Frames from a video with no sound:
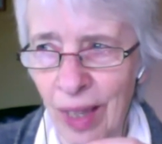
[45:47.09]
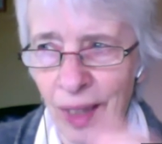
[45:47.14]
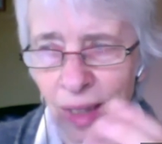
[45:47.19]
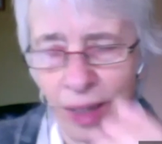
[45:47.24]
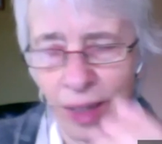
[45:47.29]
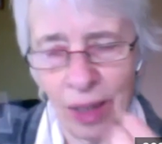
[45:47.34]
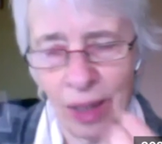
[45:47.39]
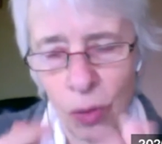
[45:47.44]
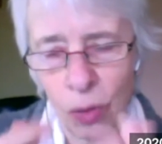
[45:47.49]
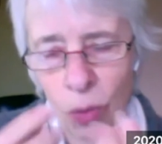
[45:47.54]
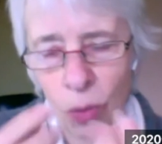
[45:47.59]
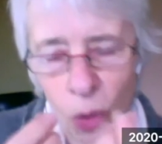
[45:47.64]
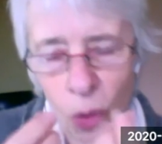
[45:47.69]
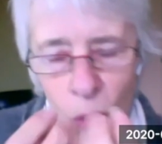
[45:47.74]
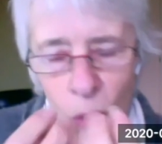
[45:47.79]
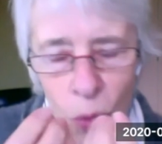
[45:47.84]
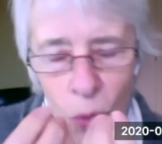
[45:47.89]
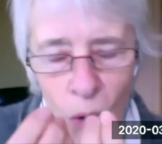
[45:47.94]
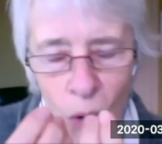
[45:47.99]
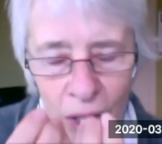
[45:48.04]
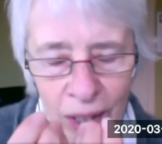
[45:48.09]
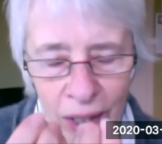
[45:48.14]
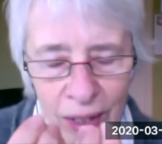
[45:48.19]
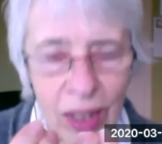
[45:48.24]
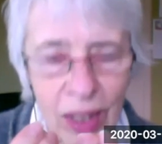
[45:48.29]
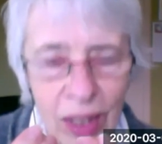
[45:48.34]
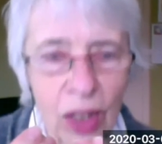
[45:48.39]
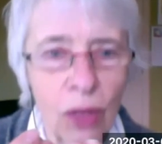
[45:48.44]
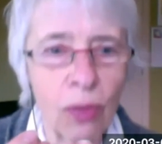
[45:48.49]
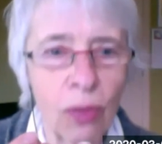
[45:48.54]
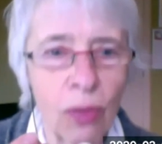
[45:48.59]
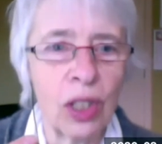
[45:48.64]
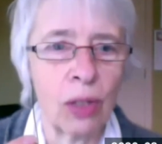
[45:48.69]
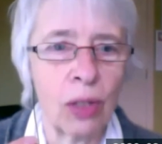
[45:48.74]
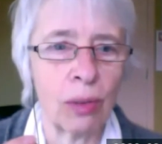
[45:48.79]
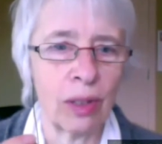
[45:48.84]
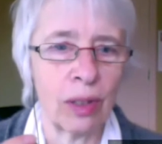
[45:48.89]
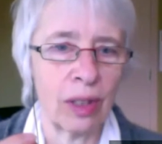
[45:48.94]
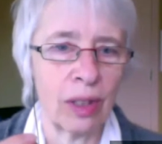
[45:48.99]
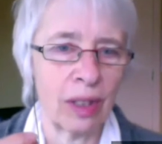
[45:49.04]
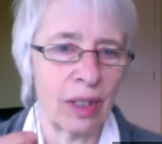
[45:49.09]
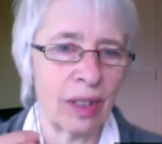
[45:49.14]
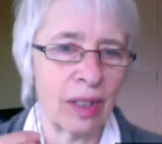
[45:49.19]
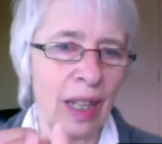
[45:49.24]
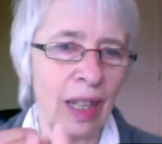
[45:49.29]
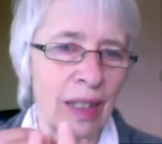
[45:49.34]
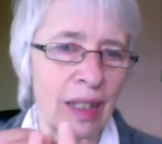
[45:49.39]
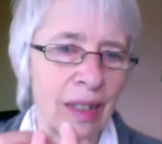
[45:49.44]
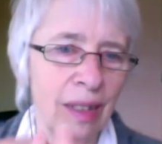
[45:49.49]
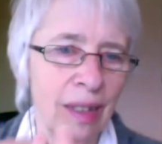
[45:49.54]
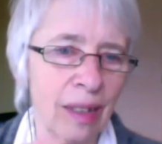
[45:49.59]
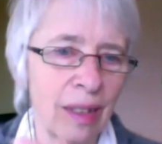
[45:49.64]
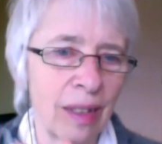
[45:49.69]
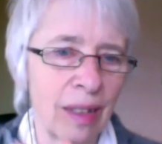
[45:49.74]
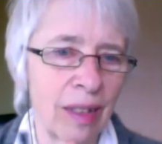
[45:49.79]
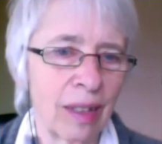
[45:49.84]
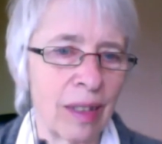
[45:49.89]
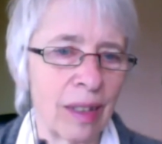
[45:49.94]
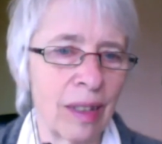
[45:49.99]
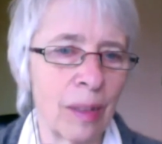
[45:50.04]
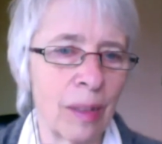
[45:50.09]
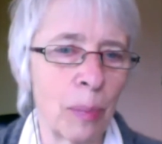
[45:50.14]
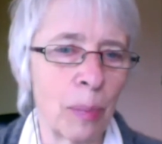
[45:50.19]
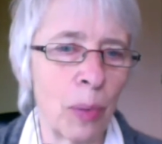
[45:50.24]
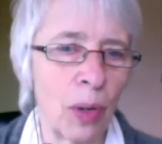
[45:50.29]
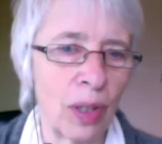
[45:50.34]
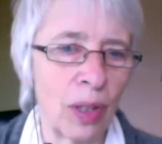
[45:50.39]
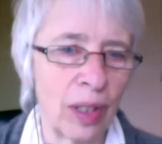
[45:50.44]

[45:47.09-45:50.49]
who are these individuals. That's the point that